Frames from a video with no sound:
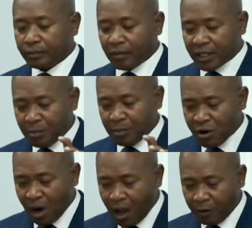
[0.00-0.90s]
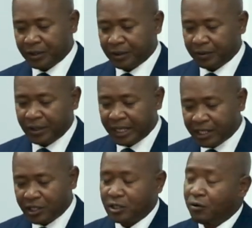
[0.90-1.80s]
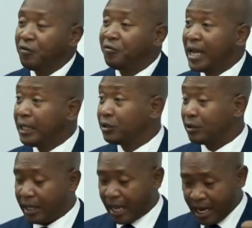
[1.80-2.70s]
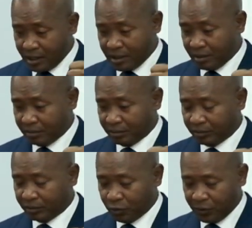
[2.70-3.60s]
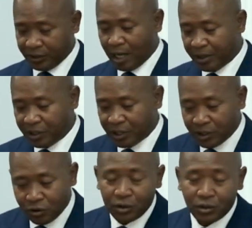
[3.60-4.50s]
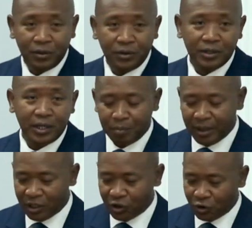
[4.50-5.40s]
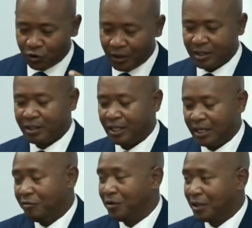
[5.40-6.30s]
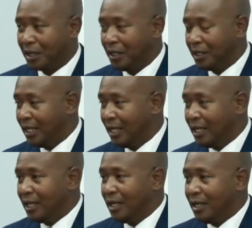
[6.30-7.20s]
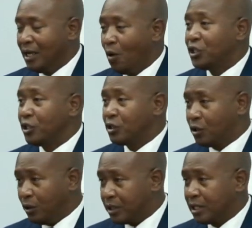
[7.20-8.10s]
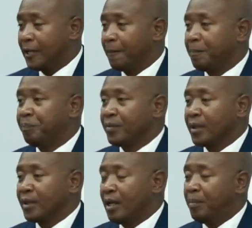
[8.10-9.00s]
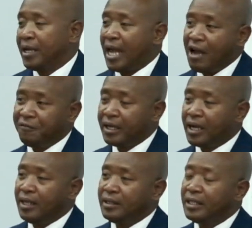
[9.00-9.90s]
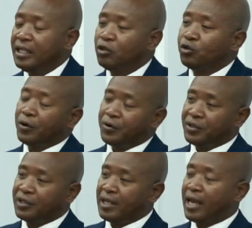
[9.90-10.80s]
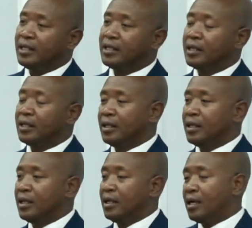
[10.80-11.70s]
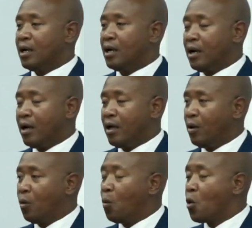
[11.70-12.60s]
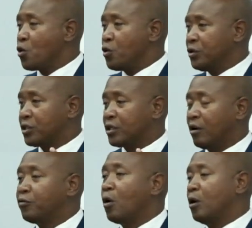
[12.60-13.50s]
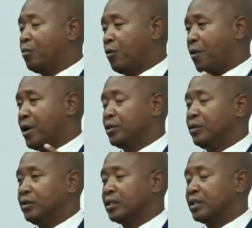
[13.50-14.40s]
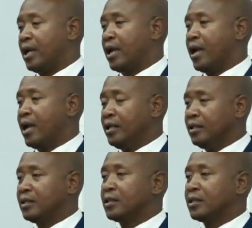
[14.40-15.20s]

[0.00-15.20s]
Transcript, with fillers: they brought the necessary financial aid to establish institutions and ministries in Africa, which is good. But Africans need to understand uh, words of collaborations, and